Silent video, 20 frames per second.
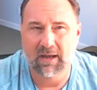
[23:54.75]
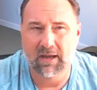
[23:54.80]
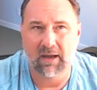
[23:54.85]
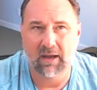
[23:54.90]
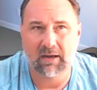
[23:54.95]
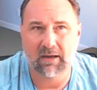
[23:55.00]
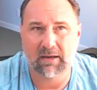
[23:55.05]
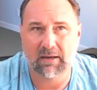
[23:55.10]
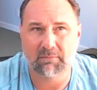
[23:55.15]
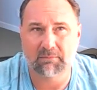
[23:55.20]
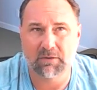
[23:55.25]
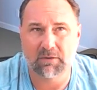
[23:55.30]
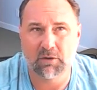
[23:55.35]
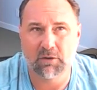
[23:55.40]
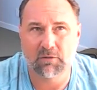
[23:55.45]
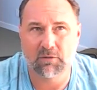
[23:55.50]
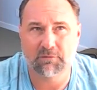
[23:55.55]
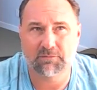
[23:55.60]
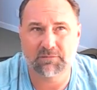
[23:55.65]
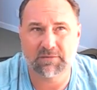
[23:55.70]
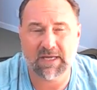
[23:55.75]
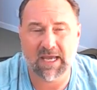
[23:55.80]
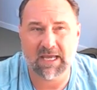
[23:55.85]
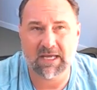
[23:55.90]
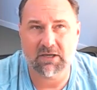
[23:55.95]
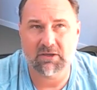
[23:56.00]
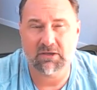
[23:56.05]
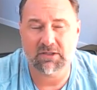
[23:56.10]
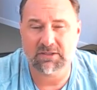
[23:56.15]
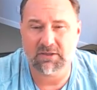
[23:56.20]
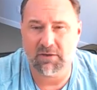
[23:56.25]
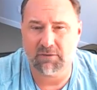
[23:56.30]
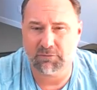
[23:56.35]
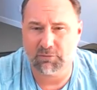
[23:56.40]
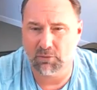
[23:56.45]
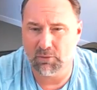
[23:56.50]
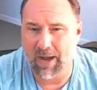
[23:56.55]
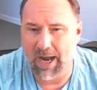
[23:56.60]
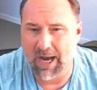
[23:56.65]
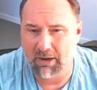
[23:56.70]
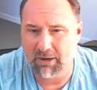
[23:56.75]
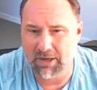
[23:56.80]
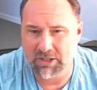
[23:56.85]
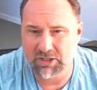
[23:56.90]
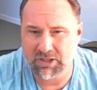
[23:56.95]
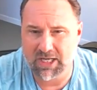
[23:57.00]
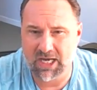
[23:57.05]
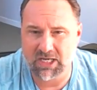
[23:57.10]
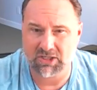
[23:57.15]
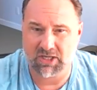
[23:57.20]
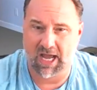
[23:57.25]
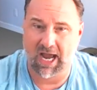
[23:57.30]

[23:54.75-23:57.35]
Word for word: Um, you've taken yourself through higher education.